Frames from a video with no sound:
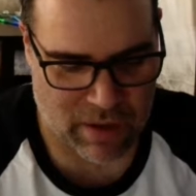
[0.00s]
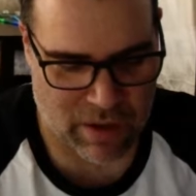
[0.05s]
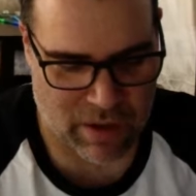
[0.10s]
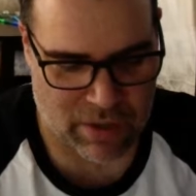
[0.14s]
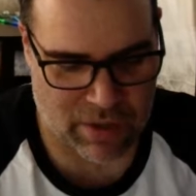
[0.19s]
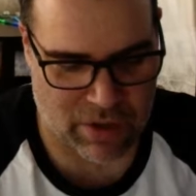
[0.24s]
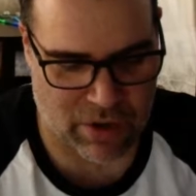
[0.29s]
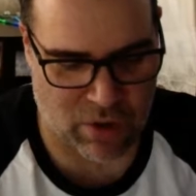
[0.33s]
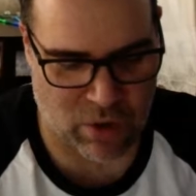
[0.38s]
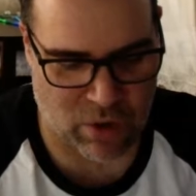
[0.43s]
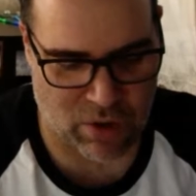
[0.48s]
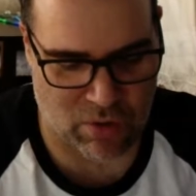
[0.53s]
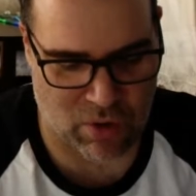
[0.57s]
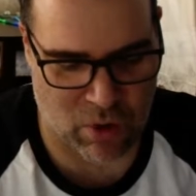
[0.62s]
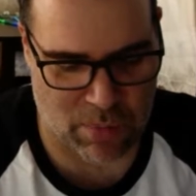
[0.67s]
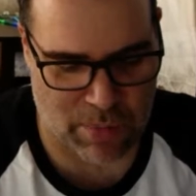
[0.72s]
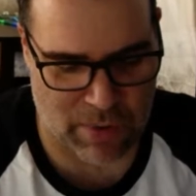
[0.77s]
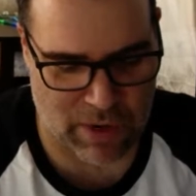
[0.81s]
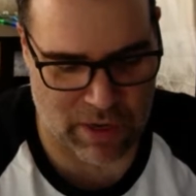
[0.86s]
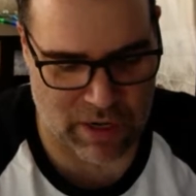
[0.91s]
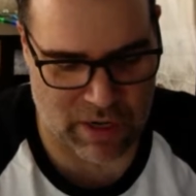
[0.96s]
The door
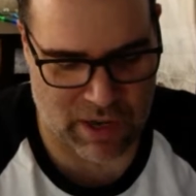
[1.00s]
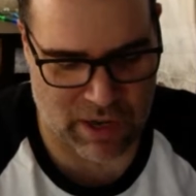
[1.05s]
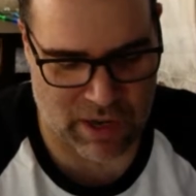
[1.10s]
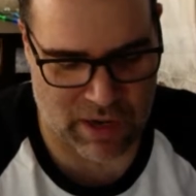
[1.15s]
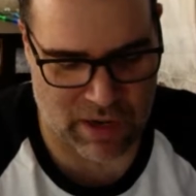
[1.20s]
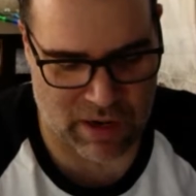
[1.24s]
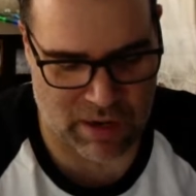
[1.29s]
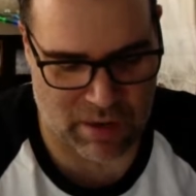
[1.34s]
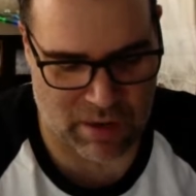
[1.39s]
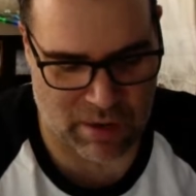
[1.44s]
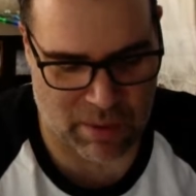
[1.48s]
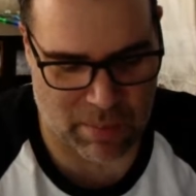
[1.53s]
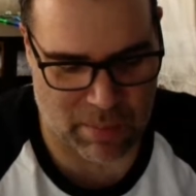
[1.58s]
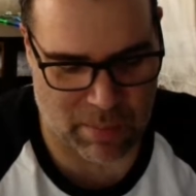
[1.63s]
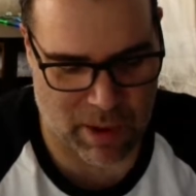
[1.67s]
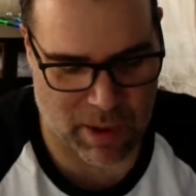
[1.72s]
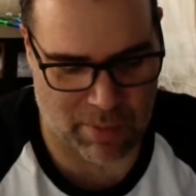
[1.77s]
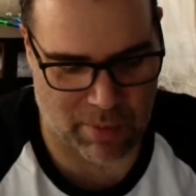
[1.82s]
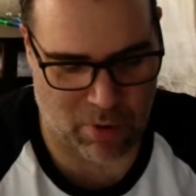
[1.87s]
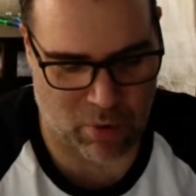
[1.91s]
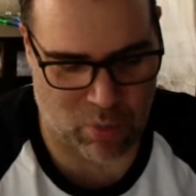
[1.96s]
opened again, and Mama